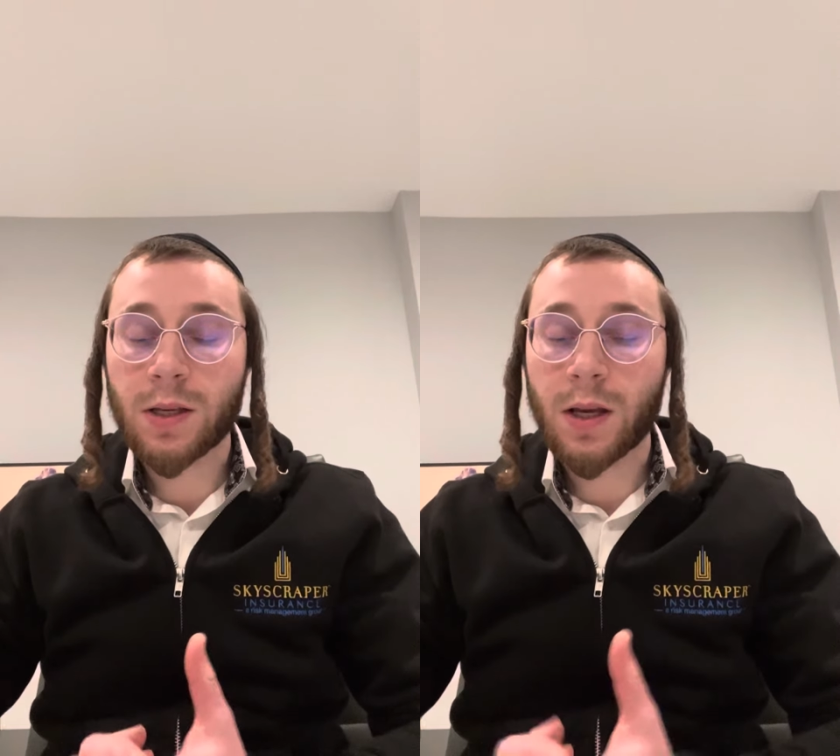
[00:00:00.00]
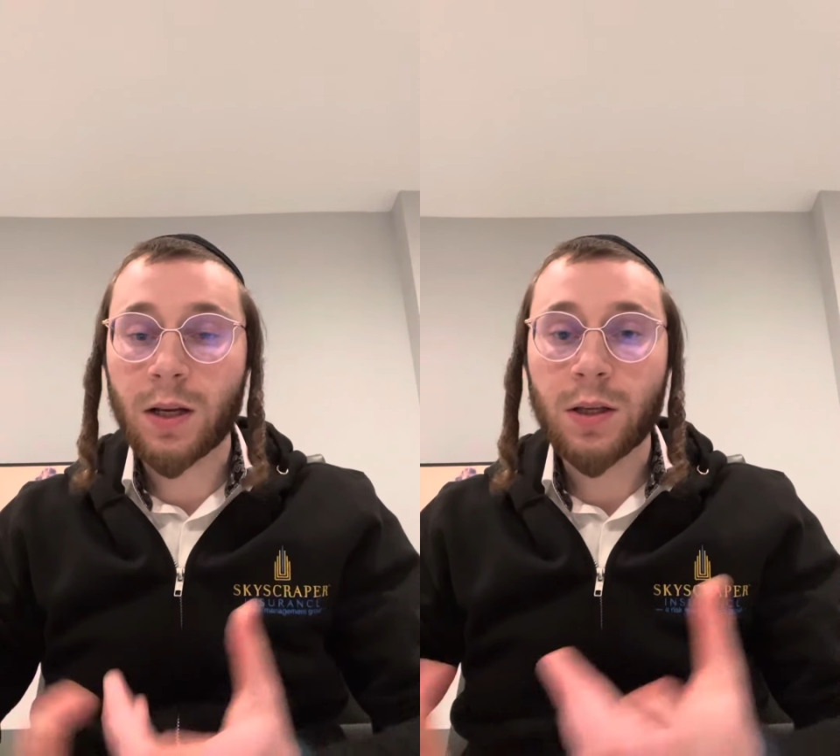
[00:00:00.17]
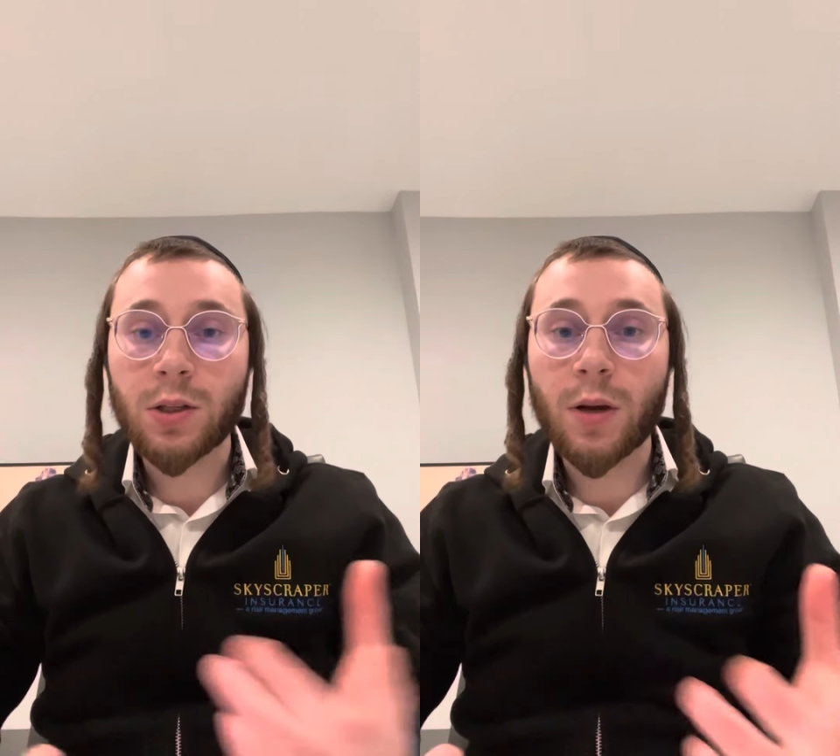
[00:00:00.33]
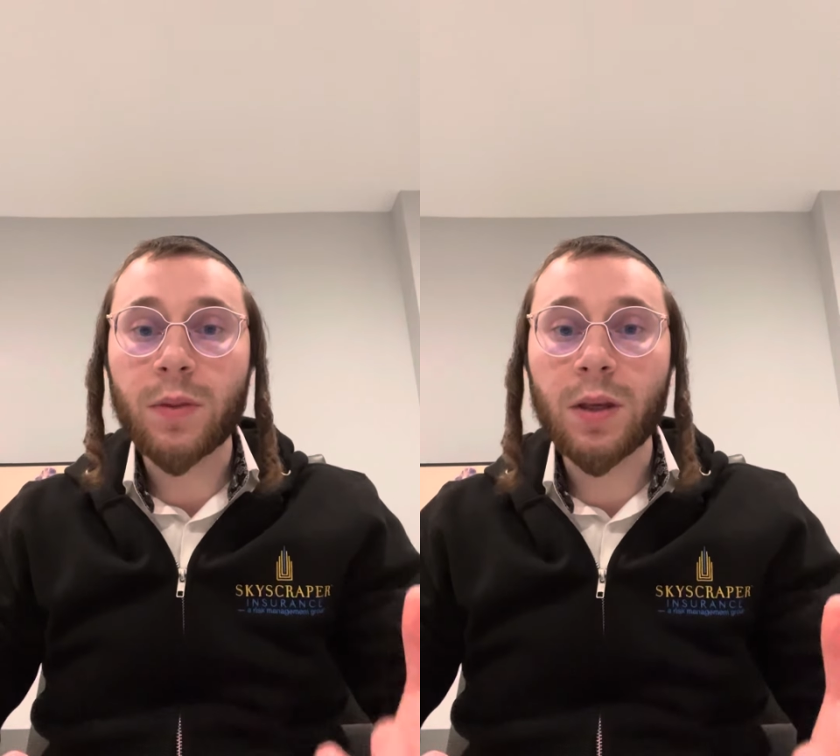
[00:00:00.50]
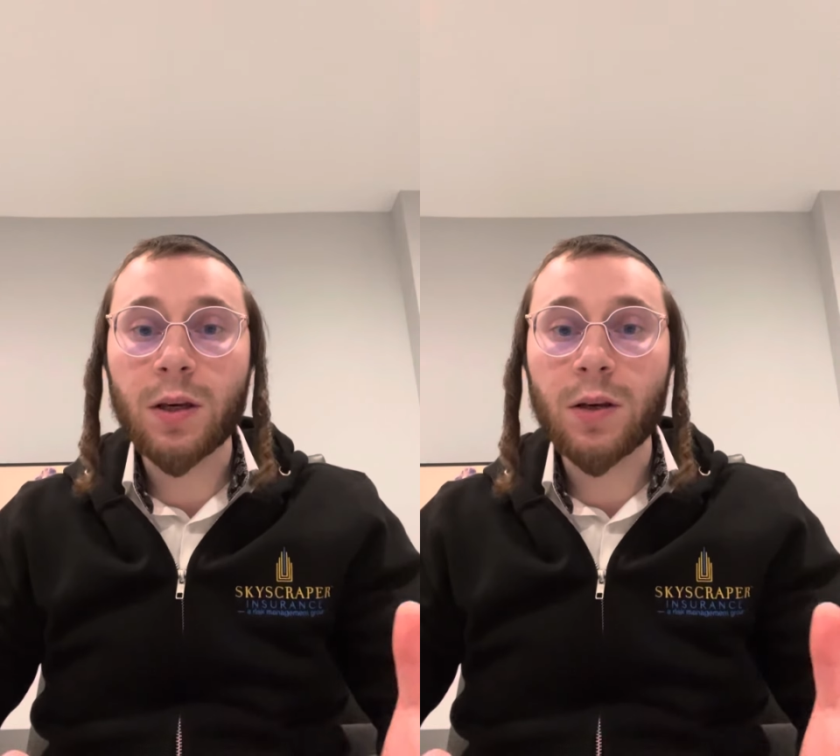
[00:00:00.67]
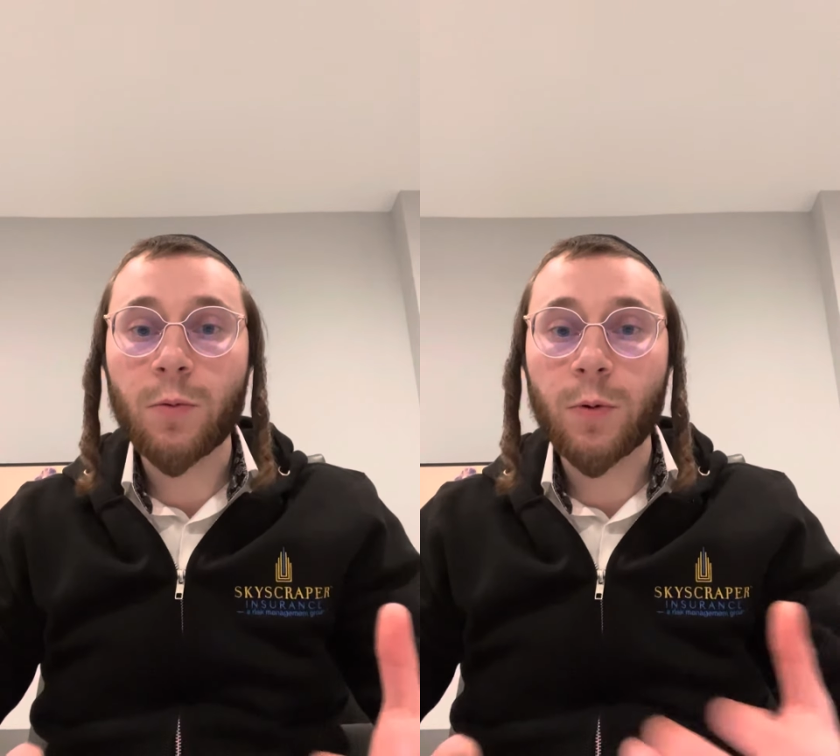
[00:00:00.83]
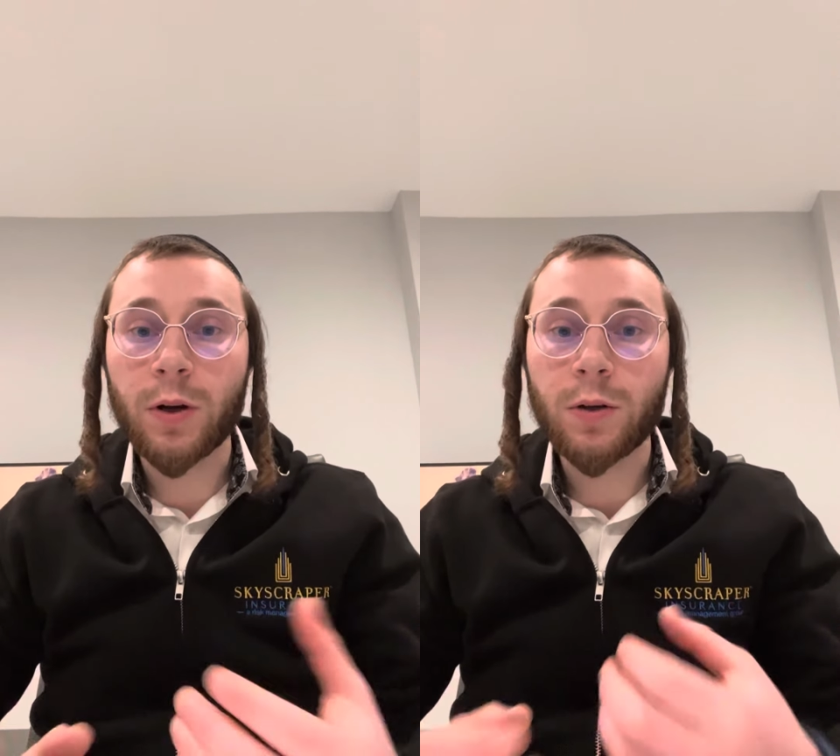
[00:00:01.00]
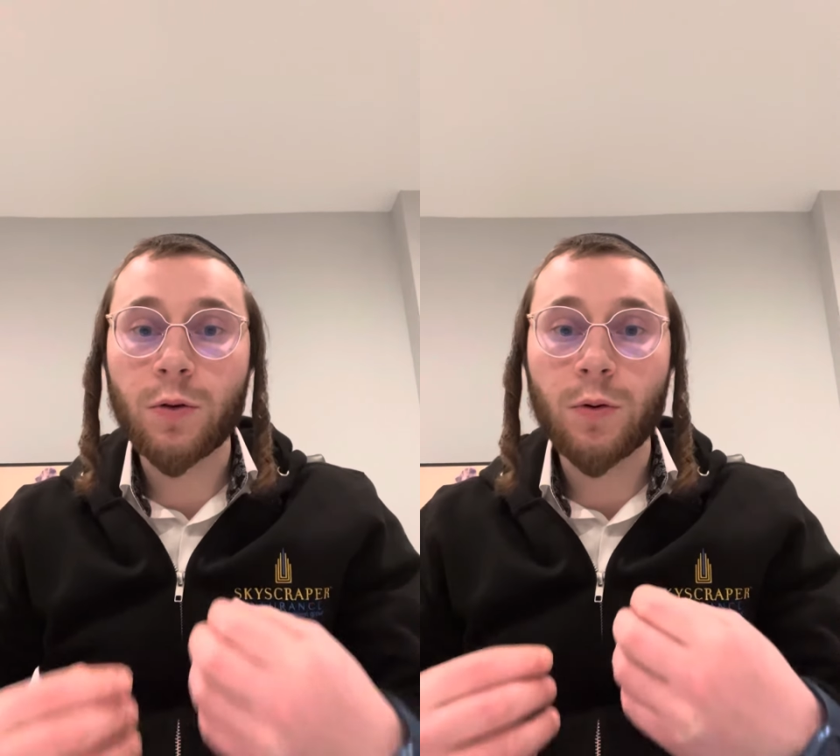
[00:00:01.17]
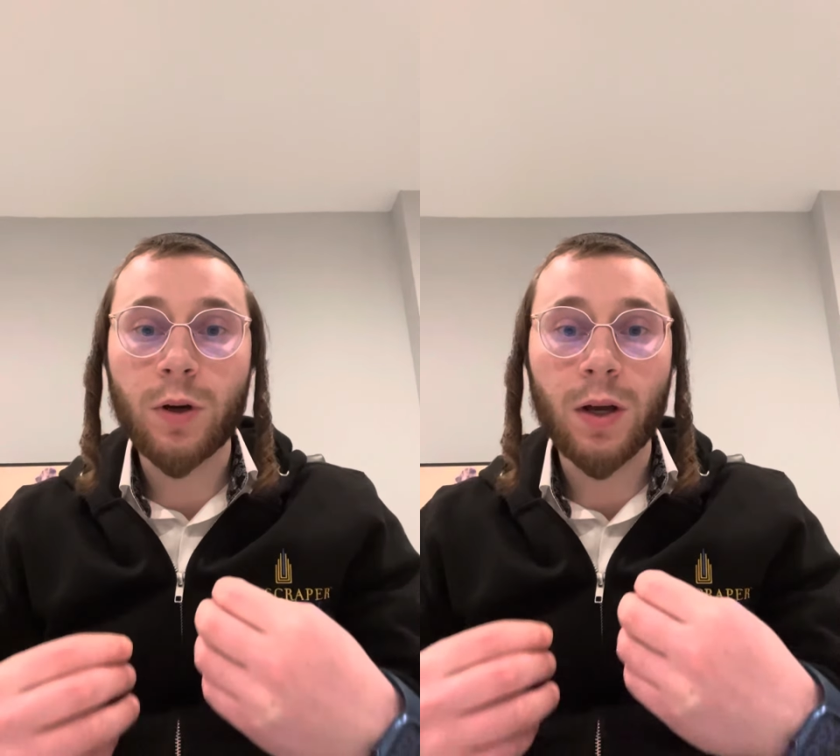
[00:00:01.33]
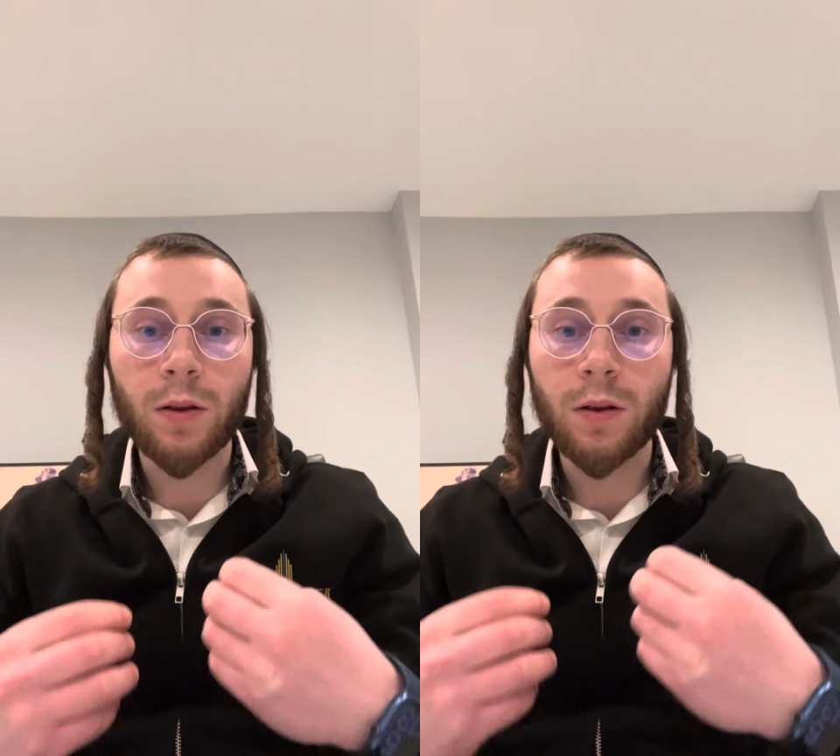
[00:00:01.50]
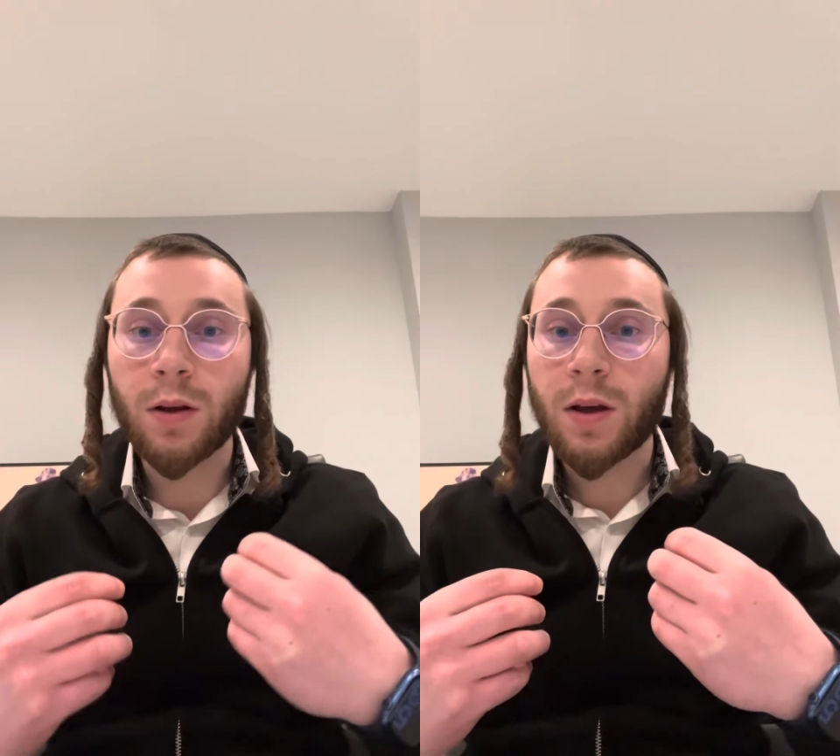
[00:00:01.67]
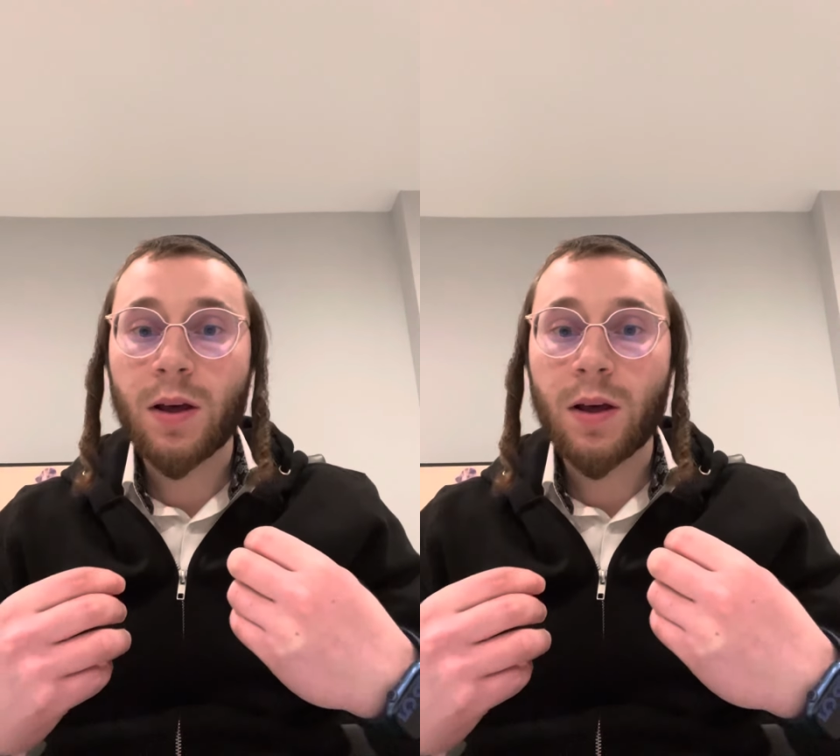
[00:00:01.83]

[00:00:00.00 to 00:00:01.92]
and it's something where you can